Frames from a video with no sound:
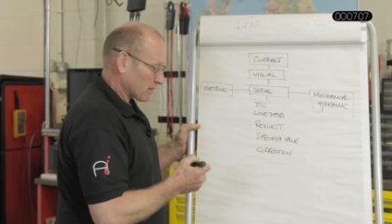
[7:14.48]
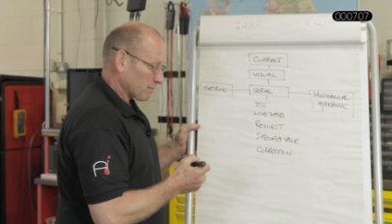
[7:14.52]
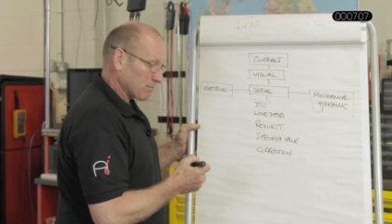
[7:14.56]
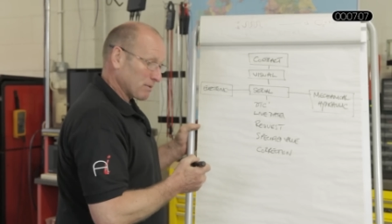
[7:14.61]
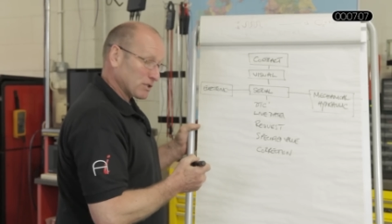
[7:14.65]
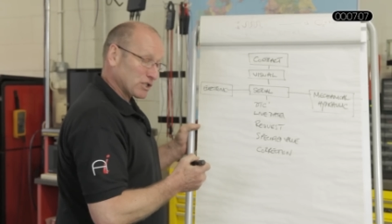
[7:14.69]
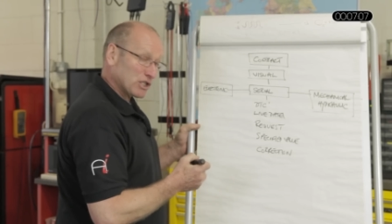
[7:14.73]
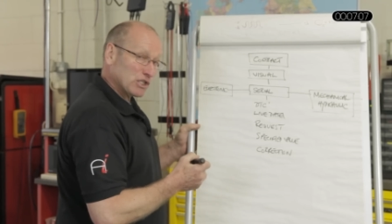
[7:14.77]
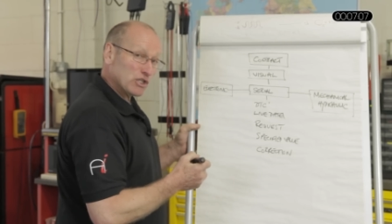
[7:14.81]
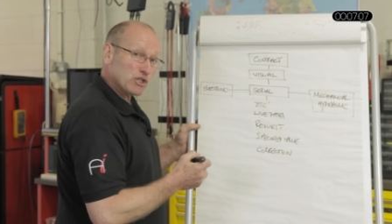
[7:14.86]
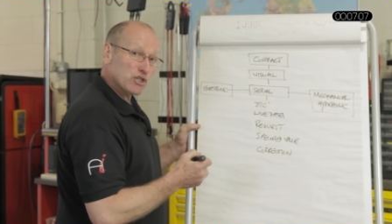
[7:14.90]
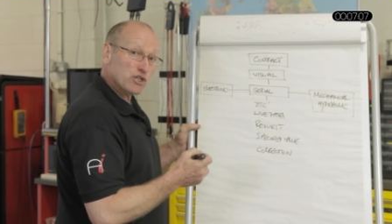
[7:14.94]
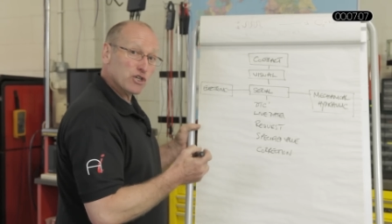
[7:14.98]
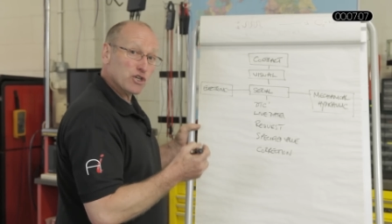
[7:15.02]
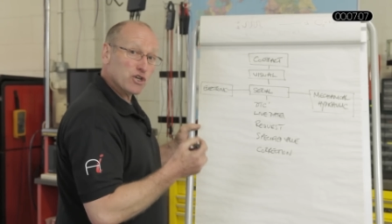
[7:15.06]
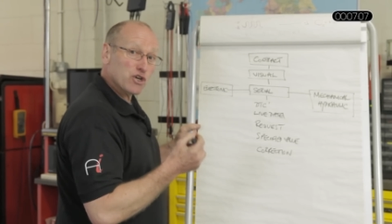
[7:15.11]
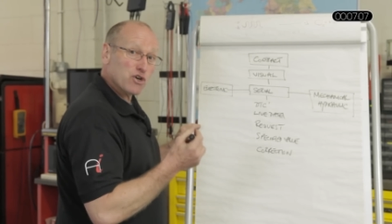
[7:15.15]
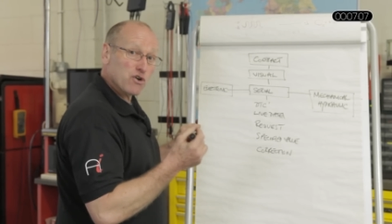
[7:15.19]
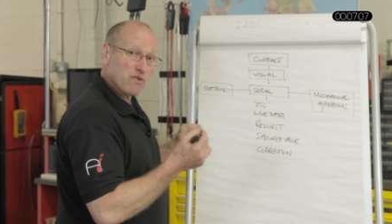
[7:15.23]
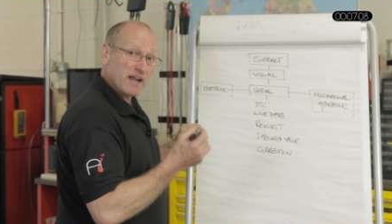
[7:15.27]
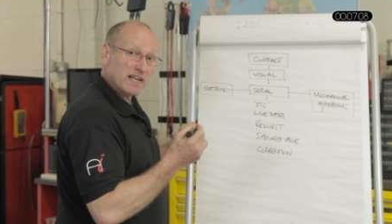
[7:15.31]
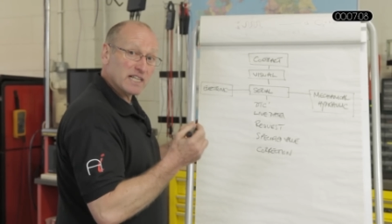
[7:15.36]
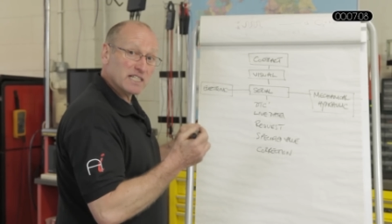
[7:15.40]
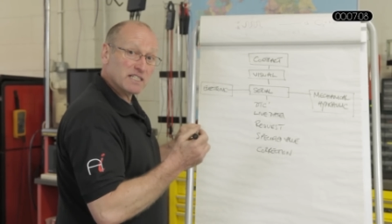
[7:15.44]
but to look at
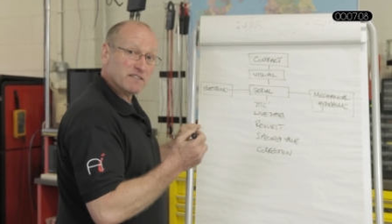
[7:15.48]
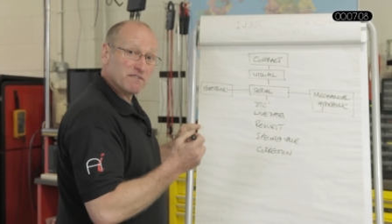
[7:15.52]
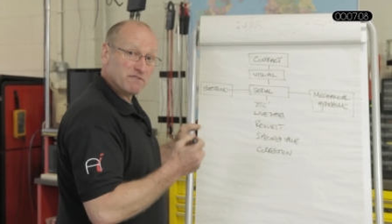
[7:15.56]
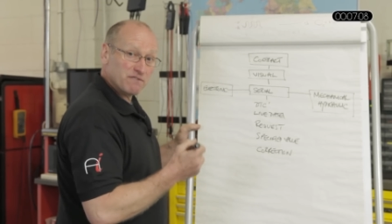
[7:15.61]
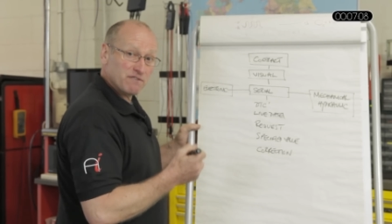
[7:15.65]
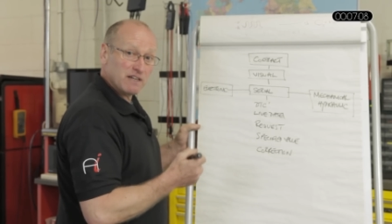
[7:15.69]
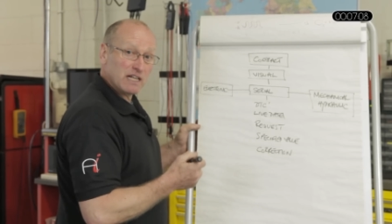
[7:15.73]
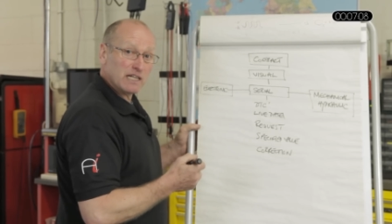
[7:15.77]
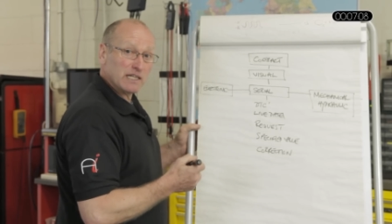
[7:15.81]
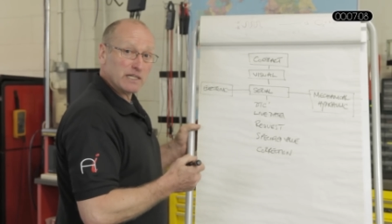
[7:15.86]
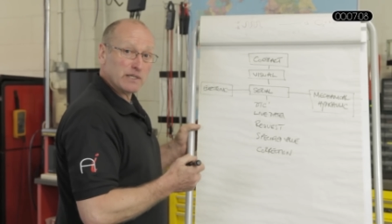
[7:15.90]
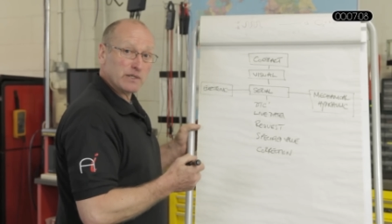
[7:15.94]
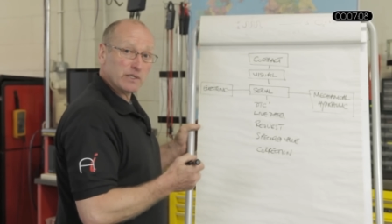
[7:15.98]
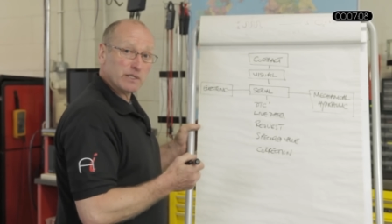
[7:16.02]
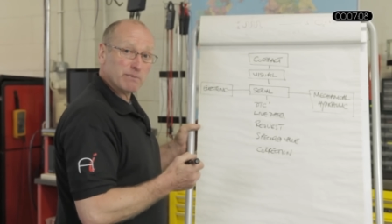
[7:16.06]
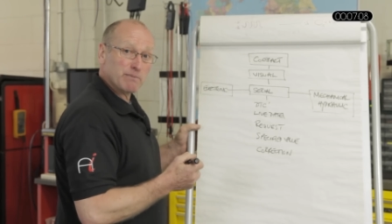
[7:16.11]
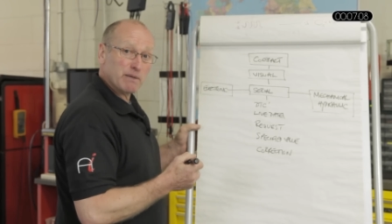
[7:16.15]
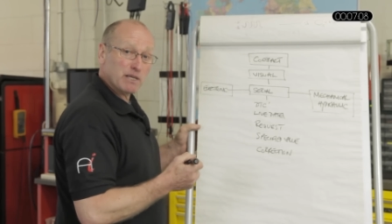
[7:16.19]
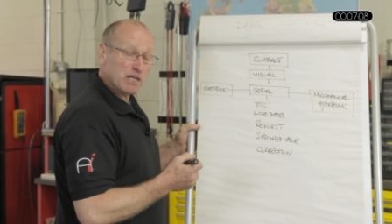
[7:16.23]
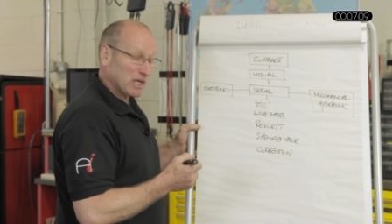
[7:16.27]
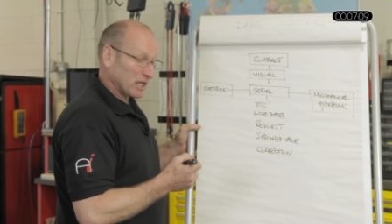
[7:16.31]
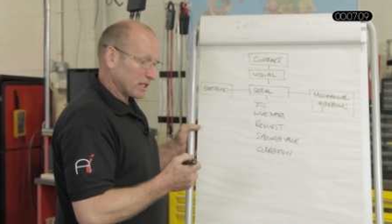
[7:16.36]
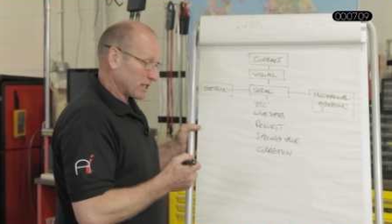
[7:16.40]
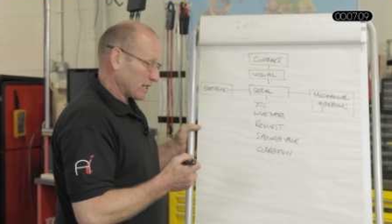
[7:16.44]
corrective values
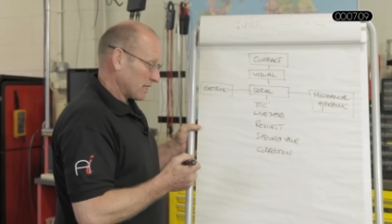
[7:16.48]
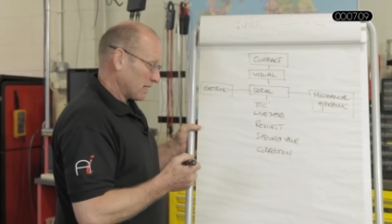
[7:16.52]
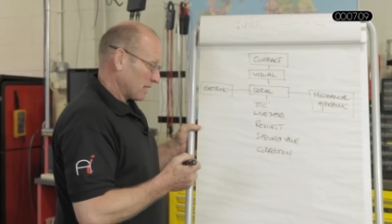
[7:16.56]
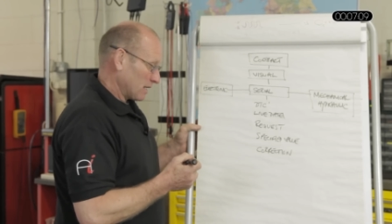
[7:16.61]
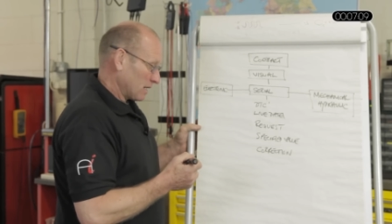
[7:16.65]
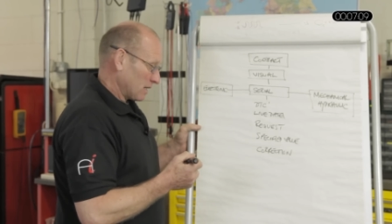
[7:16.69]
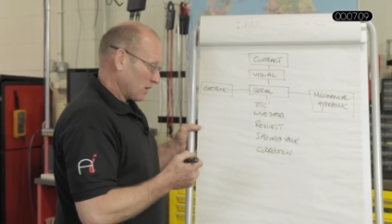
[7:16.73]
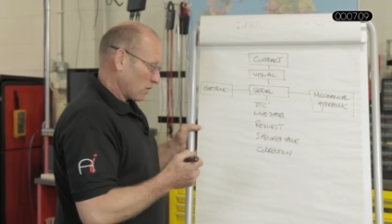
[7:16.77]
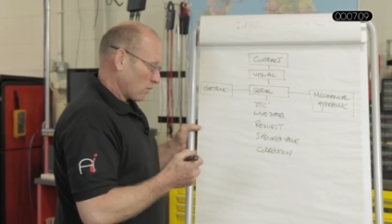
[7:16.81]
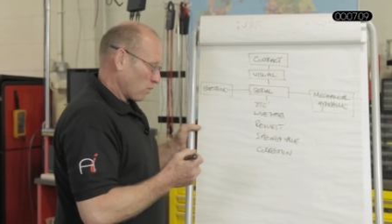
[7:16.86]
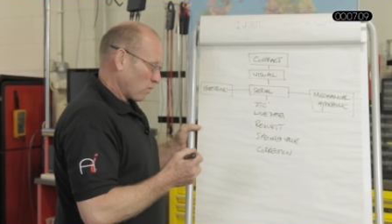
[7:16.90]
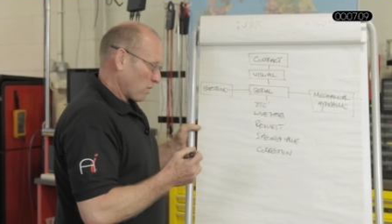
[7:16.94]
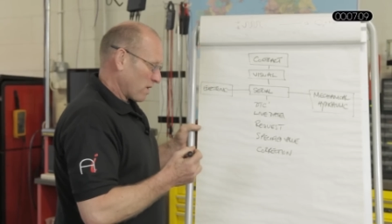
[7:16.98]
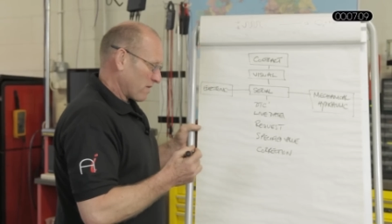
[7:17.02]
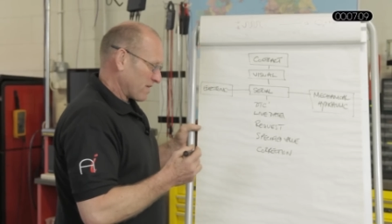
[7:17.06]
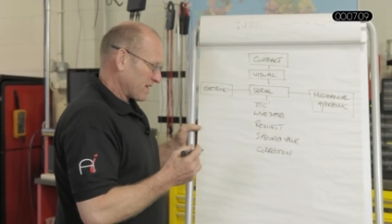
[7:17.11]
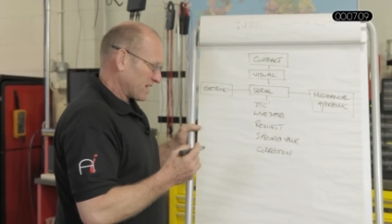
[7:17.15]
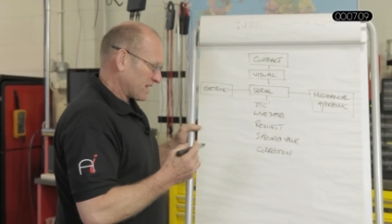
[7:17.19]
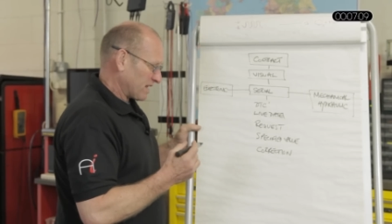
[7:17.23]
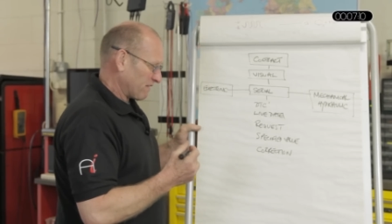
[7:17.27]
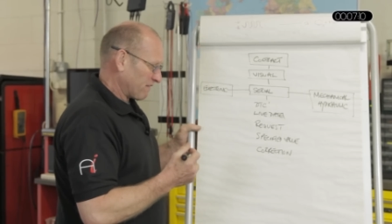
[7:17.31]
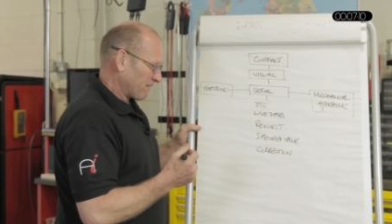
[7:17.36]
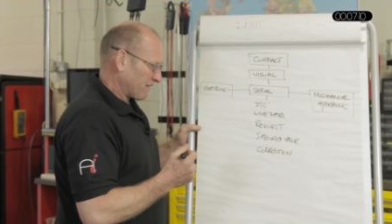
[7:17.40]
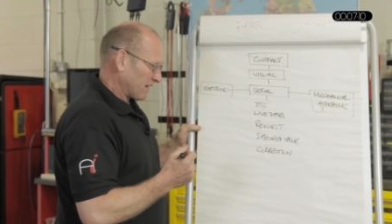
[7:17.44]
because where a
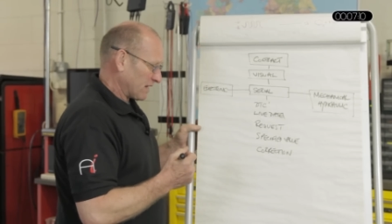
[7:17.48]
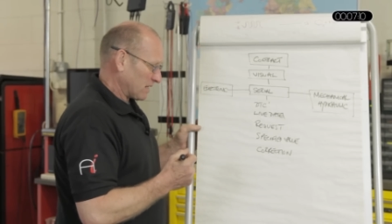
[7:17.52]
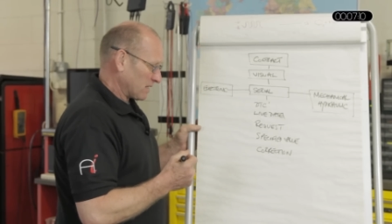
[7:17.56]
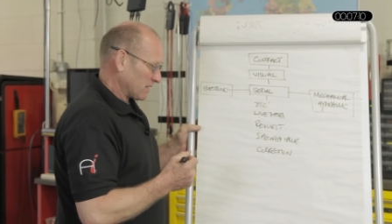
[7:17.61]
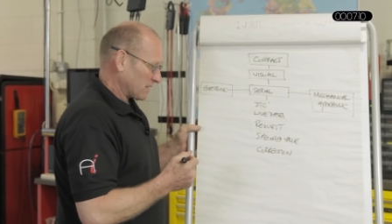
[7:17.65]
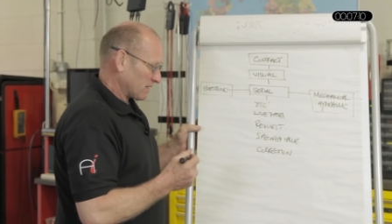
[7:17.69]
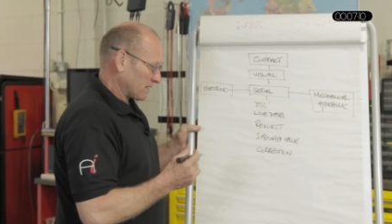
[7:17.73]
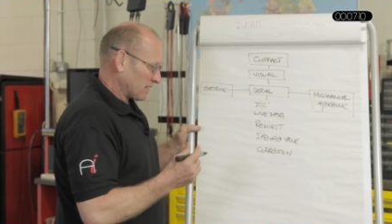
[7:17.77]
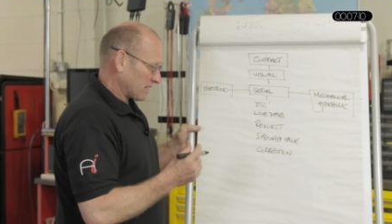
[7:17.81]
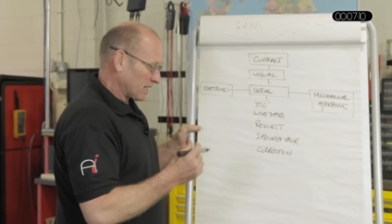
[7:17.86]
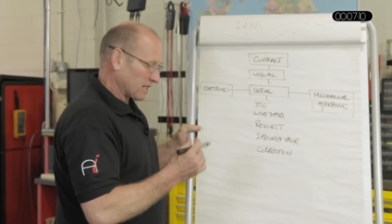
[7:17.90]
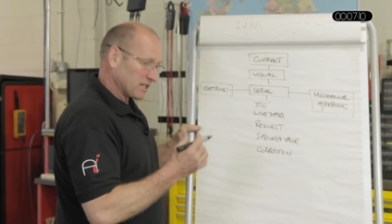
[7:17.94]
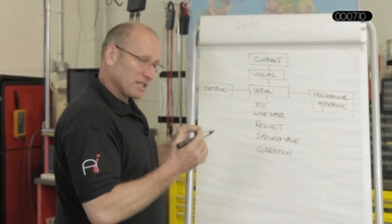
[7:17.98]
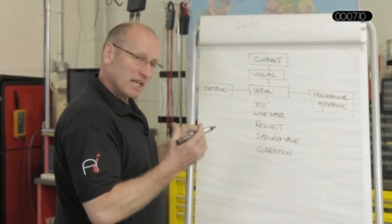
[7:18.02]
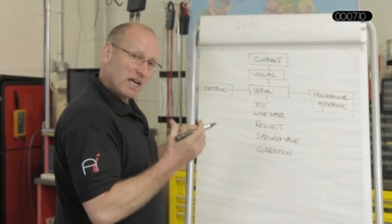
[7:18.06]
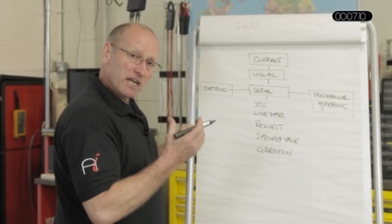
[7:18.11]
default, a,